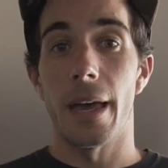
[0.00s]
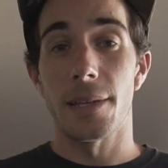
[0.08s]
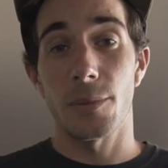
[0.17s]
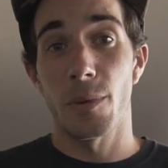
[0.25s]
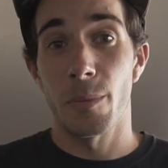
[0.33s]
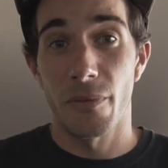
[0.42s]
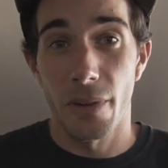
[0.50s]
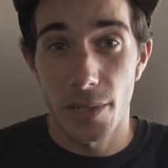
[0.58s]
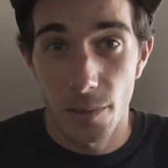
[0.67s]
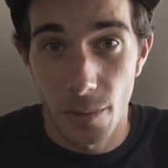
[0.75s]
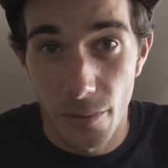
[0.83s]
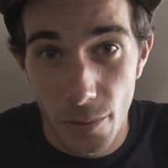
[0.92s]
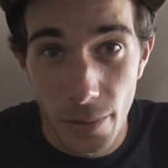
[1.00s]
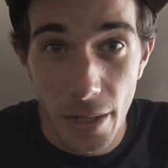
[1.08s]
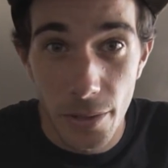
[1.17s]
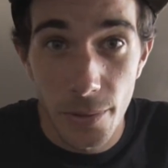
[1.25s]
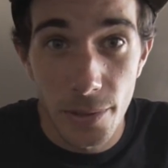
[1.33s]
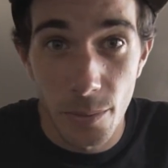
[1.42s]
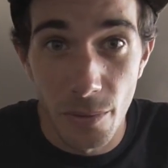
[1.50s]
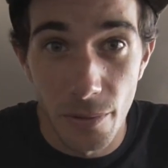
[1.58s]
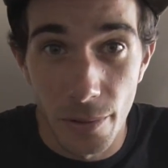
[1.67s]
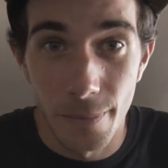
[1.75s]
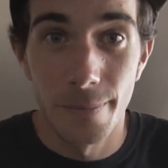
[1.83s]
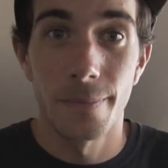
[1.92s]
And it's going to be a professional review, not a YouTube
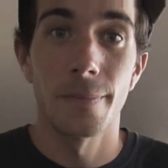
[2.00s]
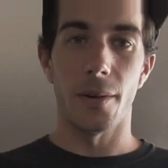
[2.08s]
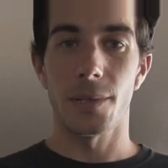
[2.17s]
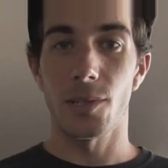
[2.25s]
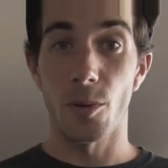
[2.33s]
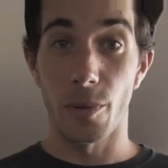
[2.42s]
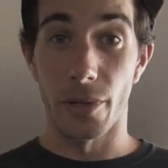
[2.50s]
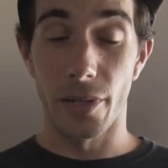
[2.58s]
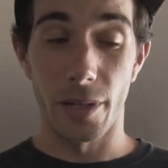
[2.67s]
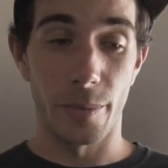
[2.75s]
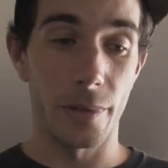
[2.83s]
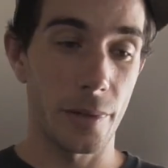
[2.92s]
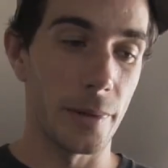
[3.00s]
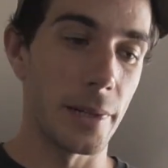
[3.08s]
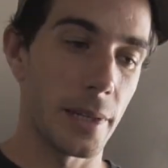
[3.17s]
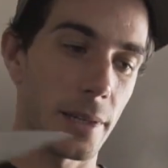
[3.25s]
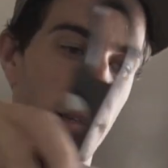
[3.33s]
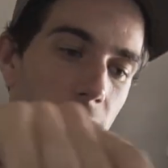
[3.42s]
review. Alright, let's open her up real quick.